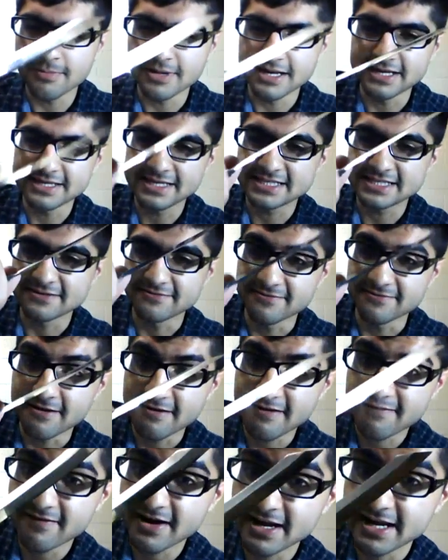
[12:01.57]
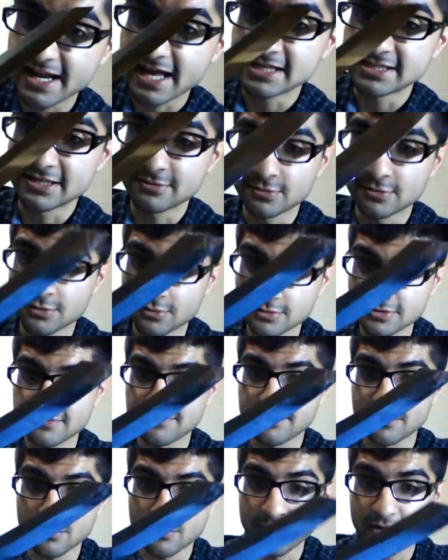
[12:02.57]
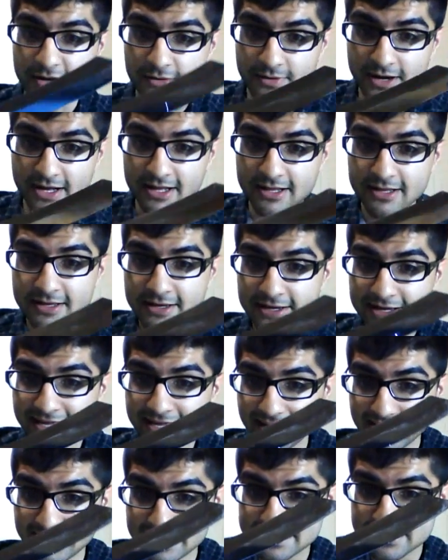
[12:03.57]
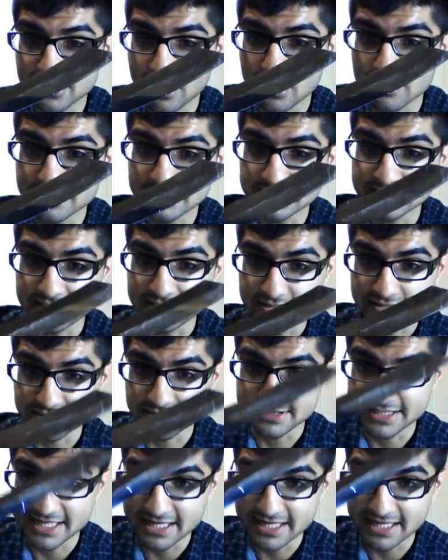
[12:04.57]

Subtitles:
but it takes a very fine edge and will hold it for quite a while. It is carbon steel, so